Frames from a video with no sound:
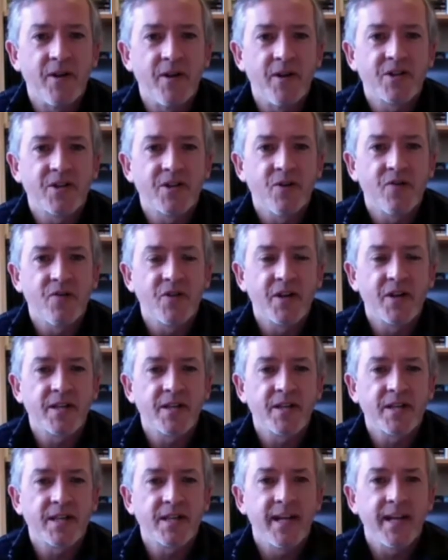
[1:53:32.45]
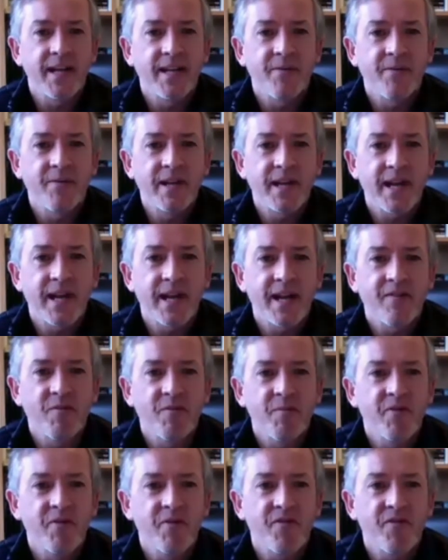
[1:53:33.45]
I just thought, for God's sake, you know, we can have a
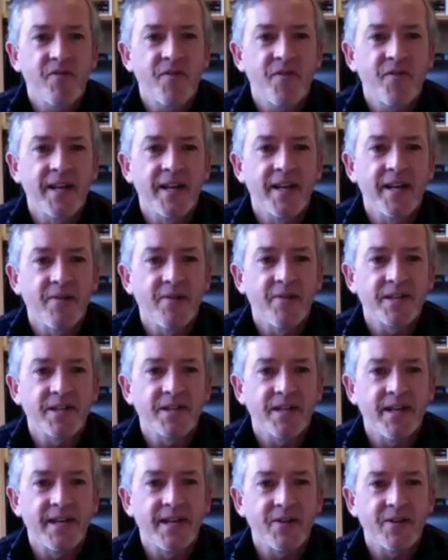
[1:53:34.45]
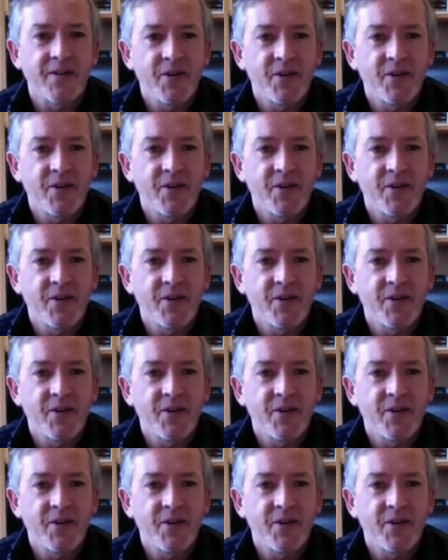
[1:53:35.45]
bit of fun in a recital.